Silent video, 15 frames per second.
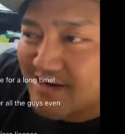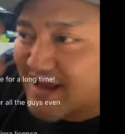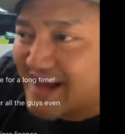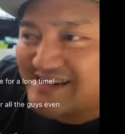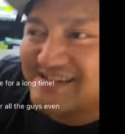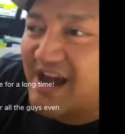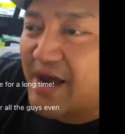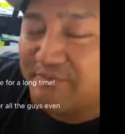the
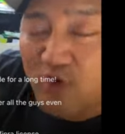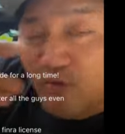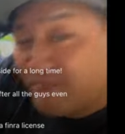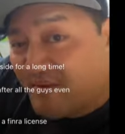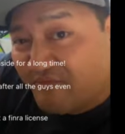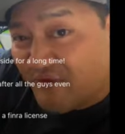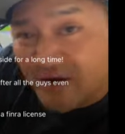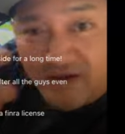next time,
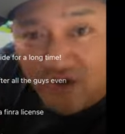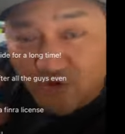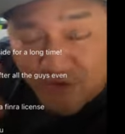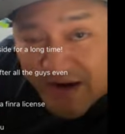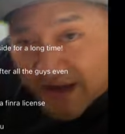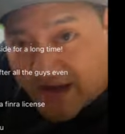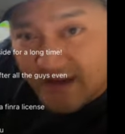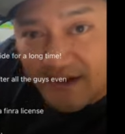don't be
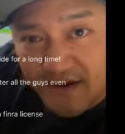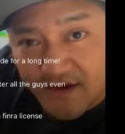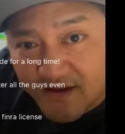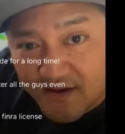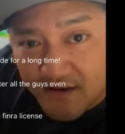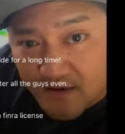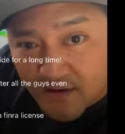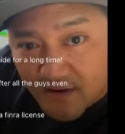fucking greedy.